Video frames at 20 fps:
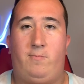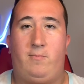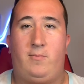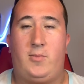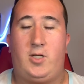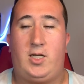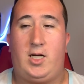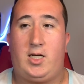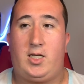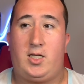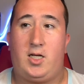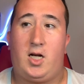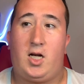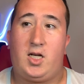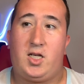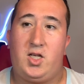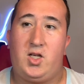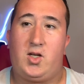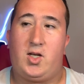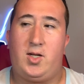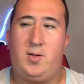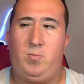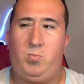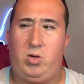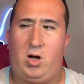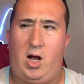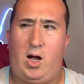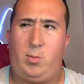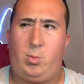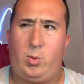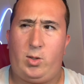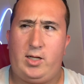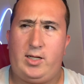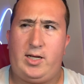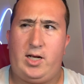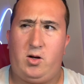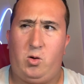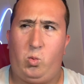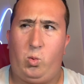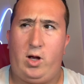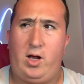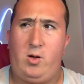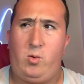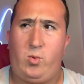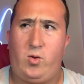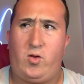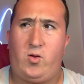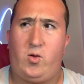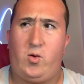TikTok, you can probably get away with